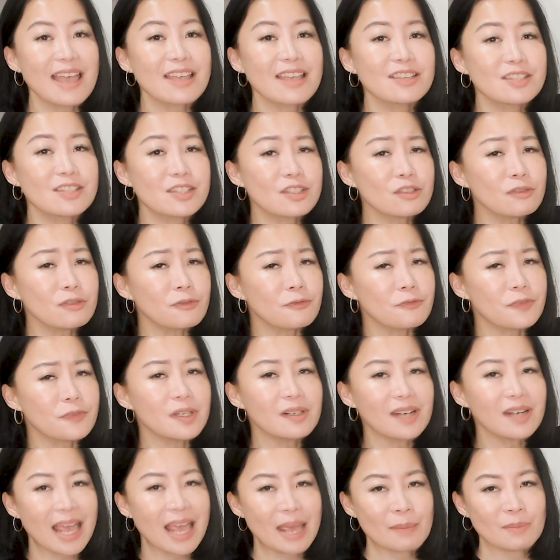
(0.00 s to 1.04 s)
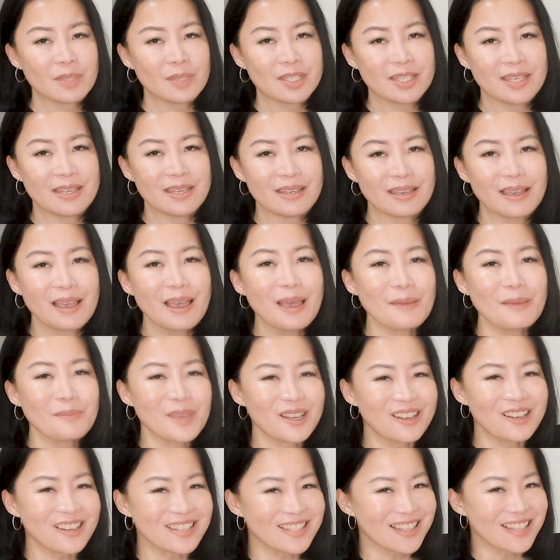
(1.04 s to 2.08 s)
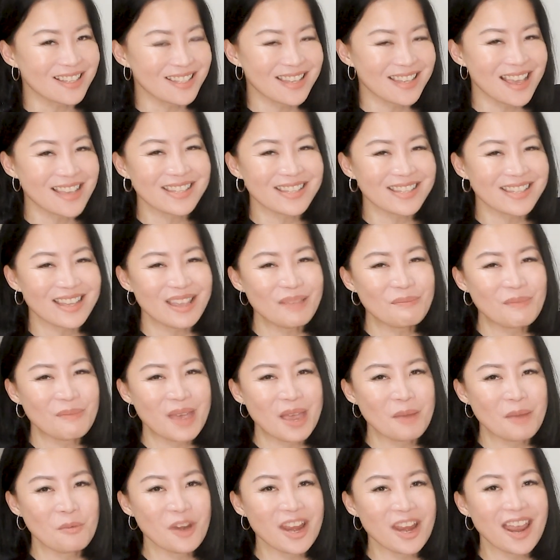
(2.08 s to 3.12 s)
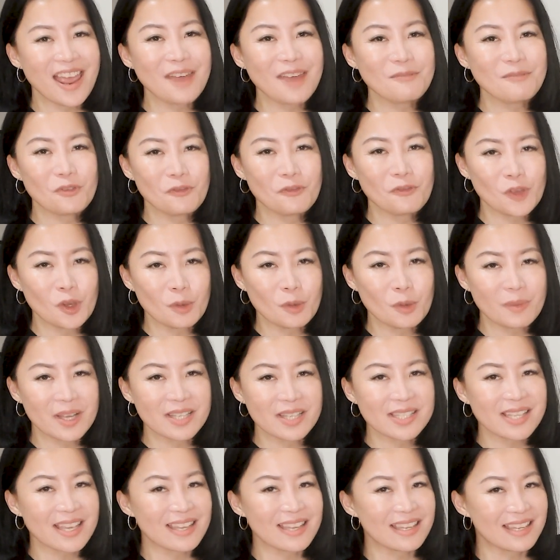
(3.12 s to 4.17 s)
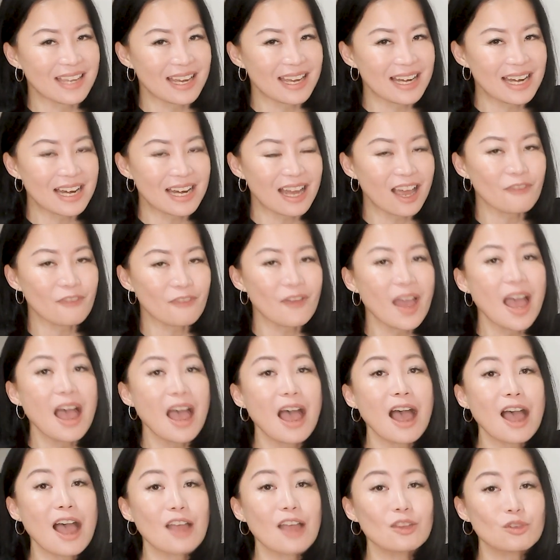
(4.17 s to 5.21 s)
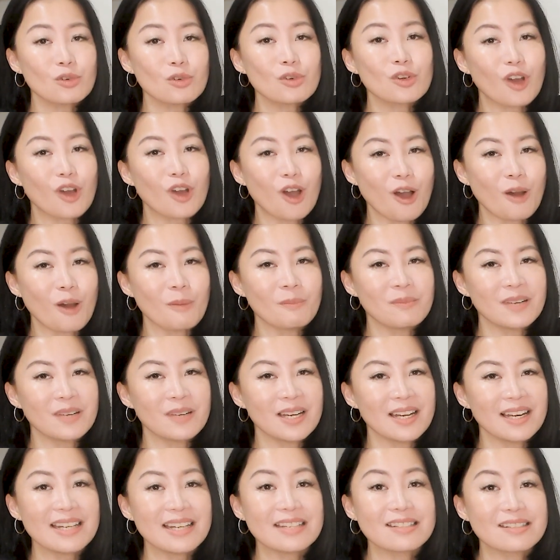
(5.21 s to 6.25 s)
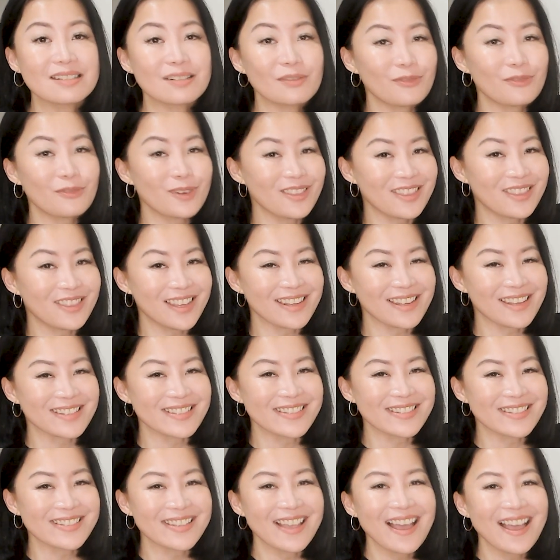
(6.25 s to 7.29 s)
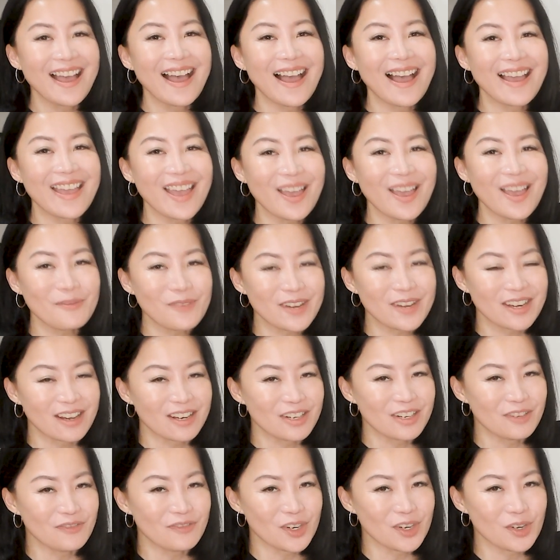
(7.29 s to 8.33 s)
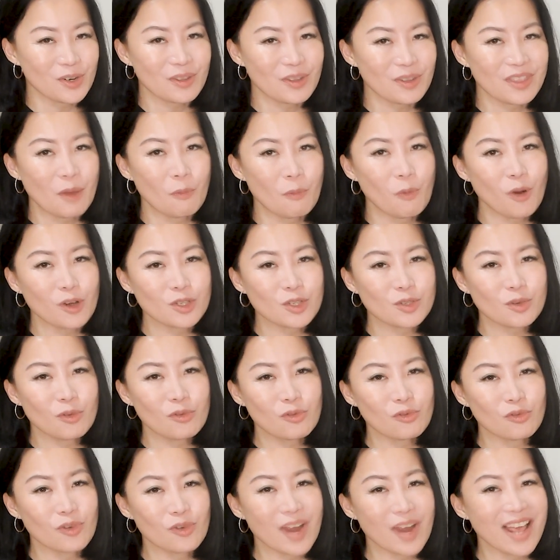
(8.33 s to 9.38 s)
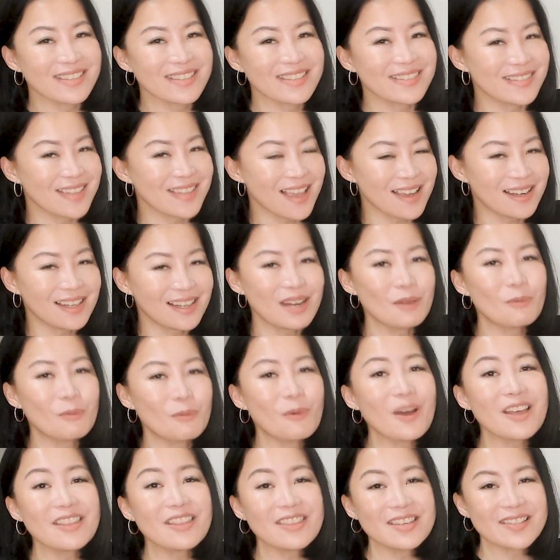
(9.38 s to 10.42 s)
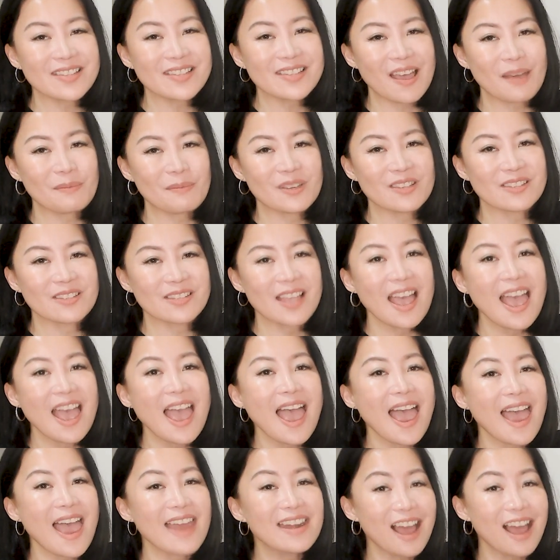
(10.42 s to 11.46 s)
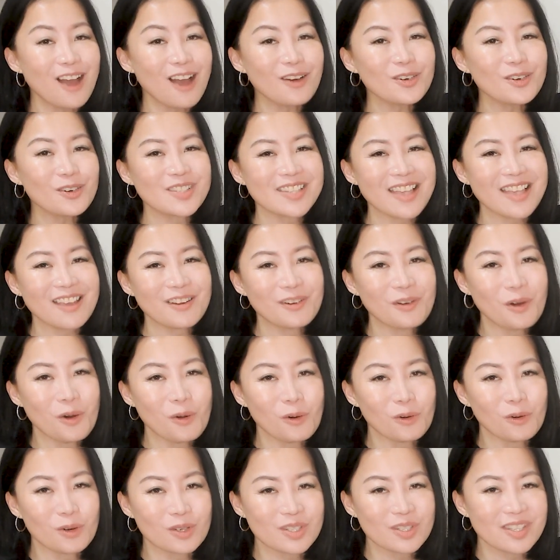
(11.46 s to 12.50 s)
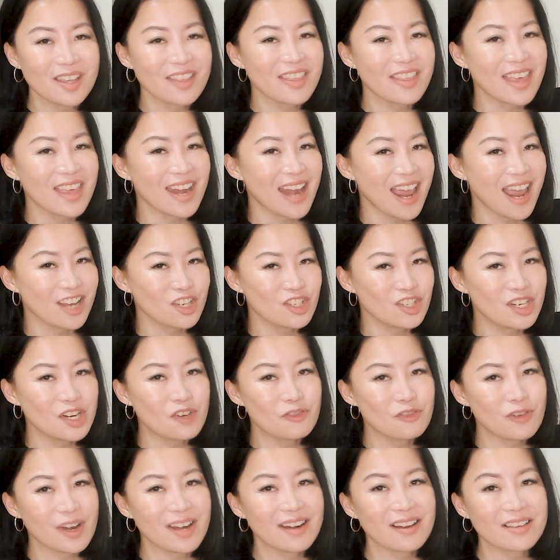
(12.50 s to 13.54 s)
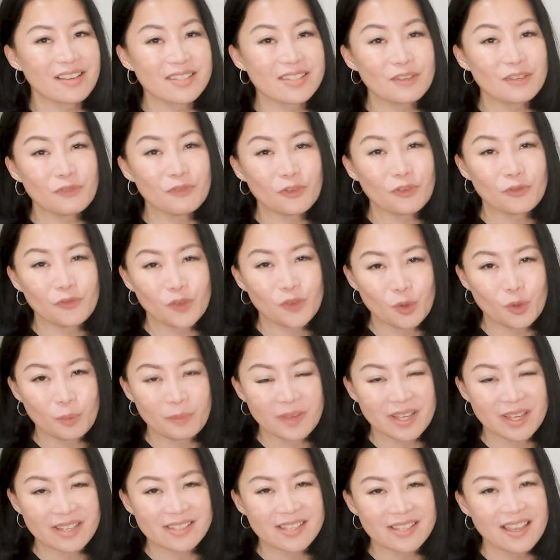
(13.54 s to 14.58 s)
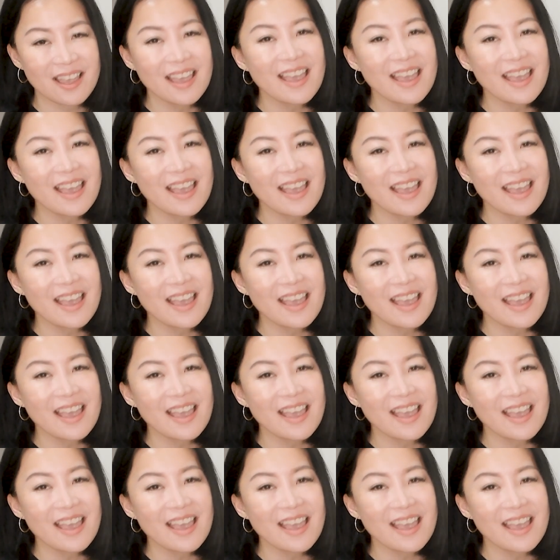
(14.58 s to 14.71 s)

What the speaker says: and still feel empty because success in memory and fulfillment in daily life are two completely different things. I have another video that walks you through exactly why this happens and how to set goals that actually create lasting fulfillment.